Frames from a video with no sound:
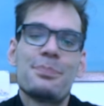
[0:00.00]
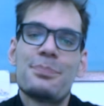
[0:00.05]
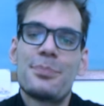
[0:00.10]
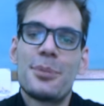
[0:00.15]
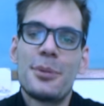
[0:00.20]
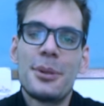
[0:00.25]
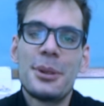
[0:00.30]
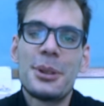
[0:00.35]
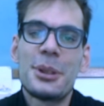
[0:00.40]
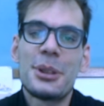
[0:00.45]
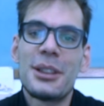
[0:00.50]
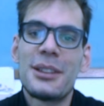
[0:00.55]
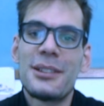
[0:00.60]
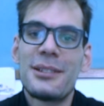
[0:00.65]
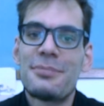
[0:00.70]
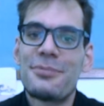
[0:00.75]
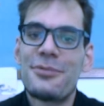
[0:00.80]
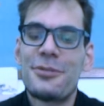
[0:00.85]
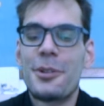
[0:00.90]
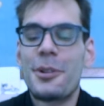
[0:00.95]

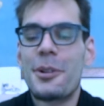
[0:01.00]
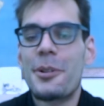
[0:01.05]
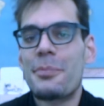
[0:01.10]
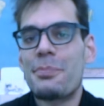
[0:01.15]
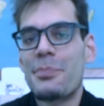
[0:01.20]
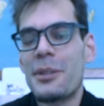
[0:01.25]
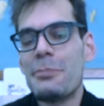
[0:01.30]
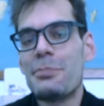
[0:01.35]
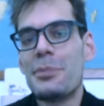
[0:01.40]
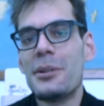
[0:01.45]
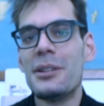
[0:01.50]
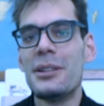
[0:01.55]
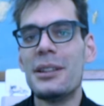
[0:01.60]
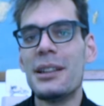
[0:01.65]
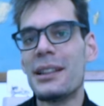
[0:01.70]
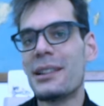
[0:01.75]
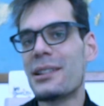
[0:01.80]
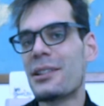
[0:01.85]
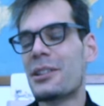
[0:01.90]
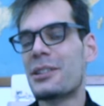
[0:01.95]
bullshit for people.
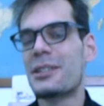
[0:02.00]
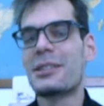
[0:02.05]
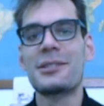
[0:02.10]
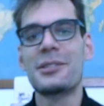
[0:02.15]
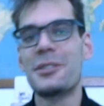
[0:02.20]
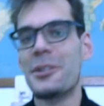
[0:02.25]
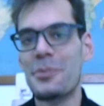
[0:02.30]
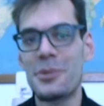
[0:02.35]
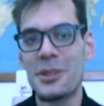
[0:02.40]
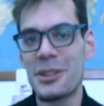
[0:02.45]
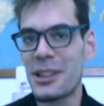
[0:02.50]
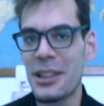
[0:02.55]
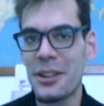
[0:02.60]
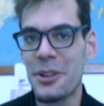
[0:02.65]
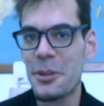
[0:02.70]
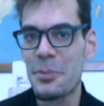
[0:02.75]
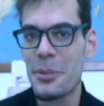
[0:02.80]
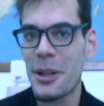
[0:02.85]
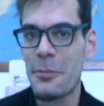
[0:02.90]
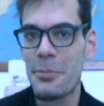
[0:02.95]
They come tell
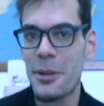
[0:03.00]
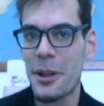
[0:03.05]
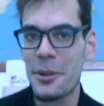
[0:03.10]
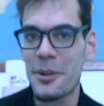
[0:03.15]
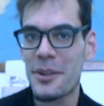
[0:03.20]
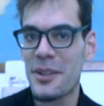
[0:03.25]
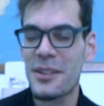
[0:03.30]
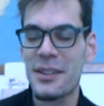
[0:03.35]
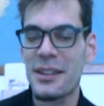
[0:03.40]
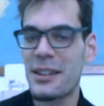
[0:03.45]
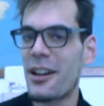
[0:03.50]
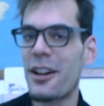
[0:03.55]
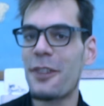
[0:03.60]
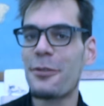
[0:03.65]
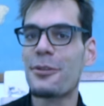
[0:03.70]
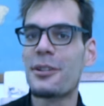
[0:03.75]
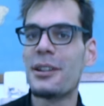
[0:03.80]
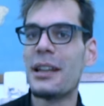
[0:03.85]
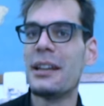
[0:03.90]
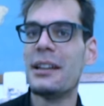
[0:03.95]
me about
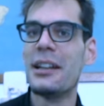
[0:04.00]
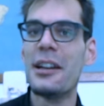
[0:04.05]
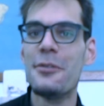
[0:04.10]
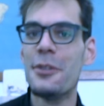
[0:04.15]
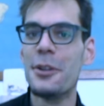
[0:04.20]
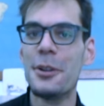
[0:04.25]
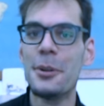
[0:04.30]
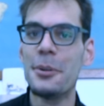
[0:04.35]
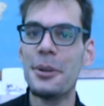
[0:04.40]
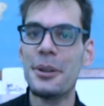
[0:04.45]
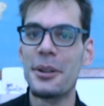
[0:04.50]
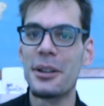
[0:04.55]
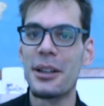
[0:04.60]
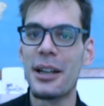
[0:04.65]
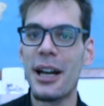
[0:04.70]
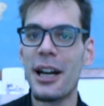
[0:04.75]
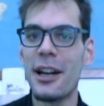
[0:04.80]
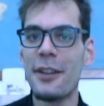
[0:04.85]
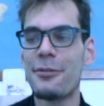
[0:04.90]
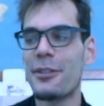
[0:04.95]
stuff they never do in their
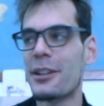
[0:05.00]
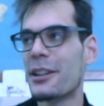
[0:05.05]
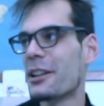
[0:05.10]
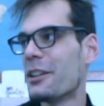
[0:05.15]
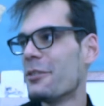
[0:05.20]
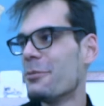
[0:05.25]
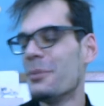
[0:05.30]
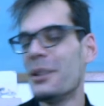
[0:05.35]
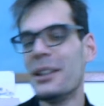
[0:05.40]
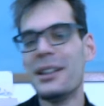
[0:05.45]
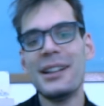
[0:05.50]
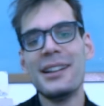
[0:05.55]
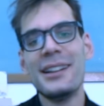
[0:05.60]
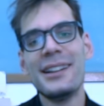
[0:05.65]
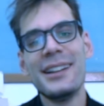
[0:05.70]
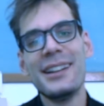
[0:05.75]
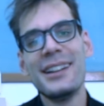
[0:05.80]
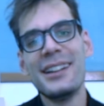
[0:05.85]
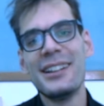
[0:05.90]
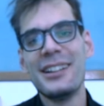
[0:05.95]
life and give me
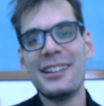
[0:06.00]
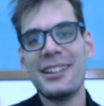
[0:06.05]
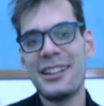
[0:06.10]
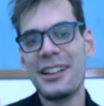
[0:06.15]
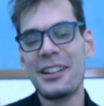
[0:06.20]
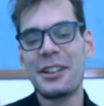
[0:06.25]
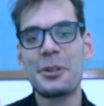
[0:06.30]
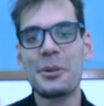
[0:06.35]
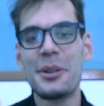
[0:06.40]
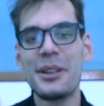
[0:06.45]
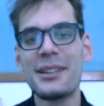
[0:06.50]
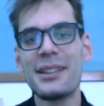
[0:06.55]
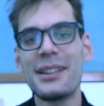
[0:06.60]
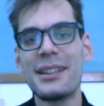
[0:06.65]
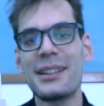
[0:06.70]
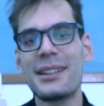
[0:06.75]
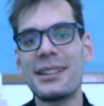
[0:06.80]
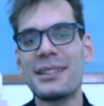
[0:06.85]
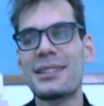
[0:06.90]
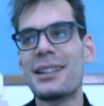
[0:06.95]
a
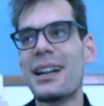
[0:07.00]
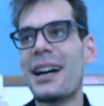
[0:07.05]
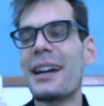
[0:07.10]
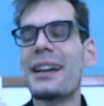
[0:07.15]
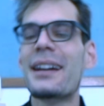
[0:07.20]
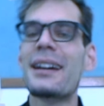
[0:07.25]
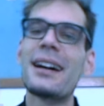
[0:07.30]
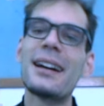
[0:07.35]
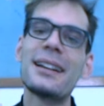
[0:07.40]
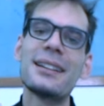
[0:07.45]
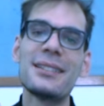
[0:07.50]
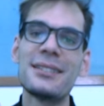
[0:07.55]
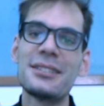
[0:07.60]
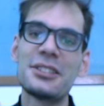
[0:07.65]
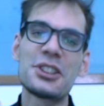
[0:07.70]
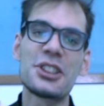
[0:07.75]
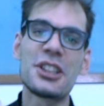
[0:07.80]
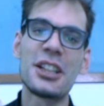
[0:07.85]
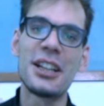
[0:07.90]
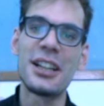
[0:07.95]
critic. Is I can't
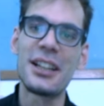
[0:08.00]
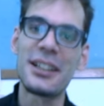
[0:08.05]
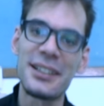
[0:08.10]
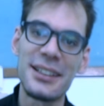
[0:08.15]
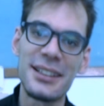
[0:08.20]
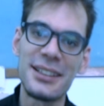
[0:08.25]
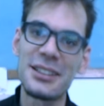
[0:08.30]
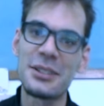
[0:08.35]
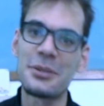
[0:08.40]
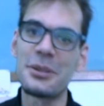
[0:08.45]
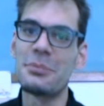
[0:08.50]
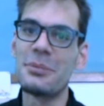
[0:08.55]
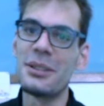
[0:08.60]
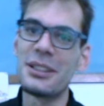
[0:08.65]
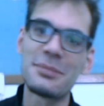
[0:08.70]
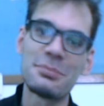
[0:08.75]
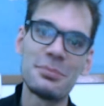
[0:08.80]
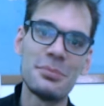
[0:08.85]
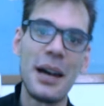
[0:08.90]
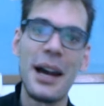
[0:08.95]
share this
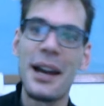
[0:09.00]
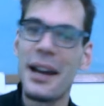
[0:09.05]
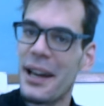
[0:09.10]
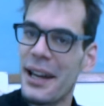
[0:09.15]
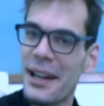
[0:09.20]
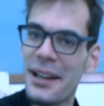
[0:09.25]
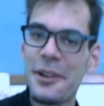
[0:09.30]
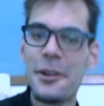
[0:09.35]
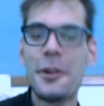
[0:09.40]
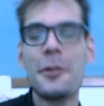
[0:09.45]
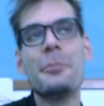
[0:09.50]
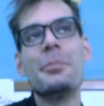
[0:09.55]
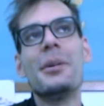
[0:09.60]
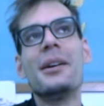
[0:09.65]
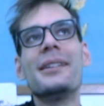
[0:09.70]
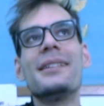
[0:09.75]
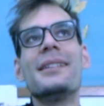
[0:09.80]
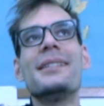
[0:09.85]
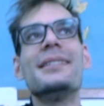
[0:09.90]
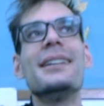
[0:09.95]
with my ego,
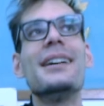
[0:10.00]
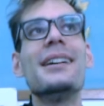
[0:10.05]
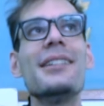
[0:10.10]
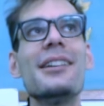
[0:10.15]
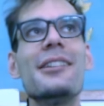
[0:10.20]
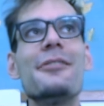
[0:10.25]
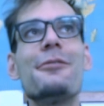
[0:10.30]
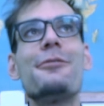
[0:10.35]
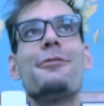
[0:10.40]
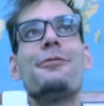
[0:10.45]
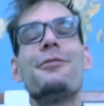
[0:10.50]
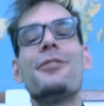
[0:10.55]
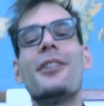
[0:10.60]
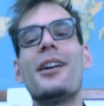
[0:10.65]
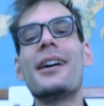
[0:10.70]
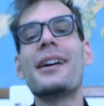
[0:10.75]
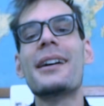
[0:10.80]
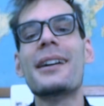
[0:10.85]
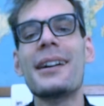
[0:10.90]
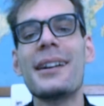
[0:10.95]
but
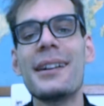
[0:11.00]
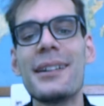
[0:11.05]
fuck,